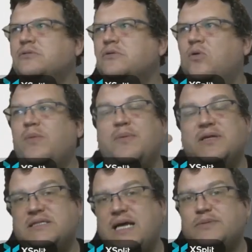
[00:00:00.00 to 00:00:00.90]
or maybe the
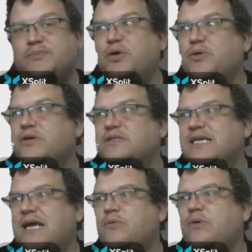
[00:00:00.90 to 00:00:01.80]
steps broken down.